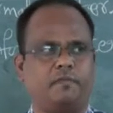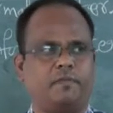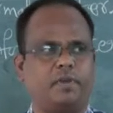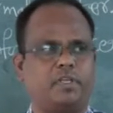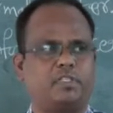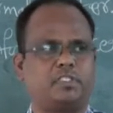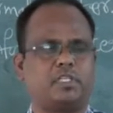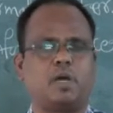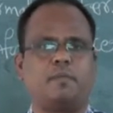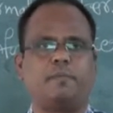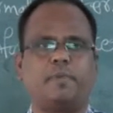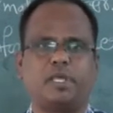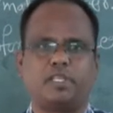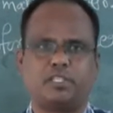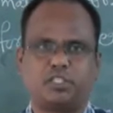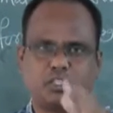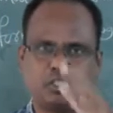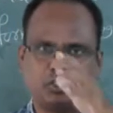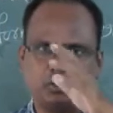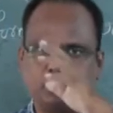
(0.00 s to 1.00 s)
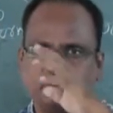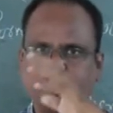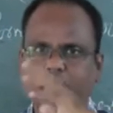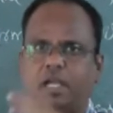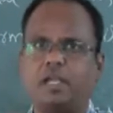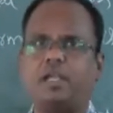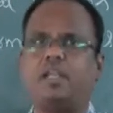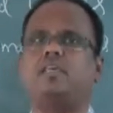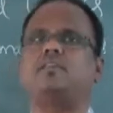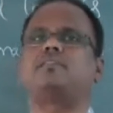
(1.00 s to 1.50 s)
For example, a
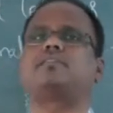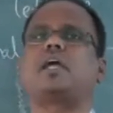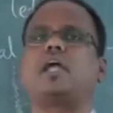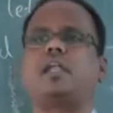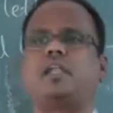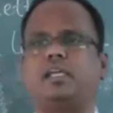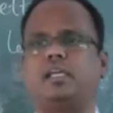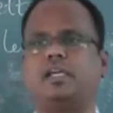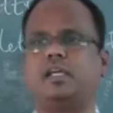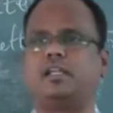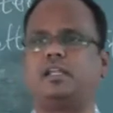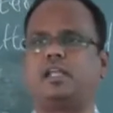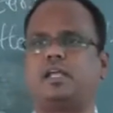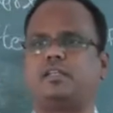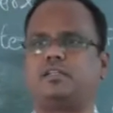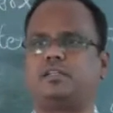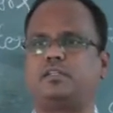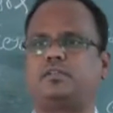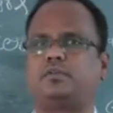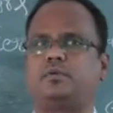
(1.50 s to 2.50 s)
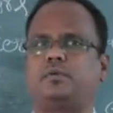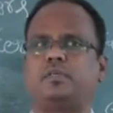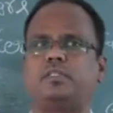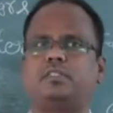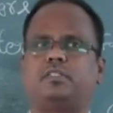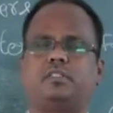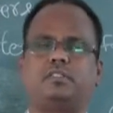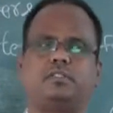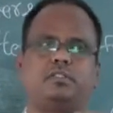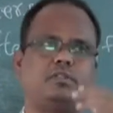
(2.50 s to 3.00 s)
student is writing a letter
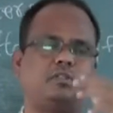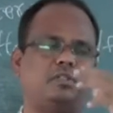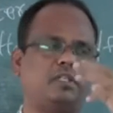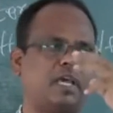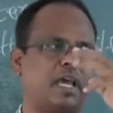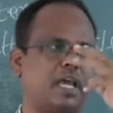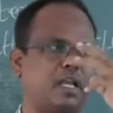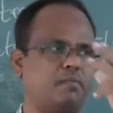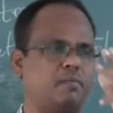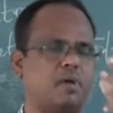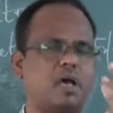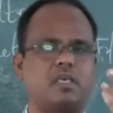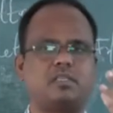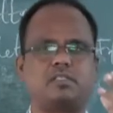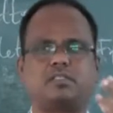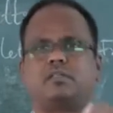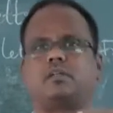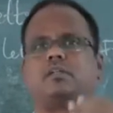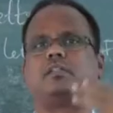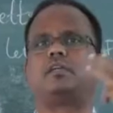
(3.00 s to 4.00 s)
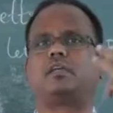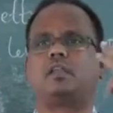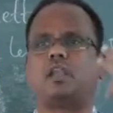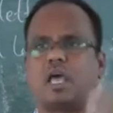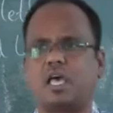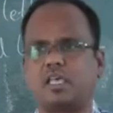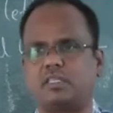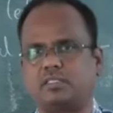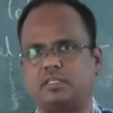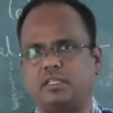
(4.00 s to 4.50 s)
to the headmaster, the
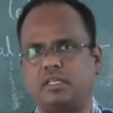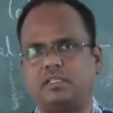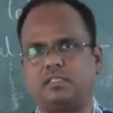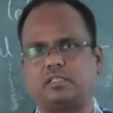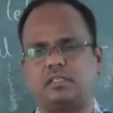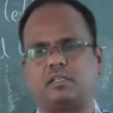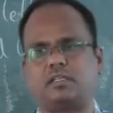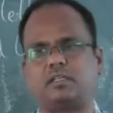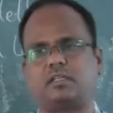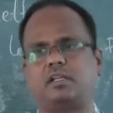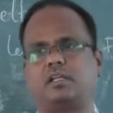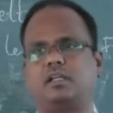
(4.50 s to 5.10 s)
class teacher,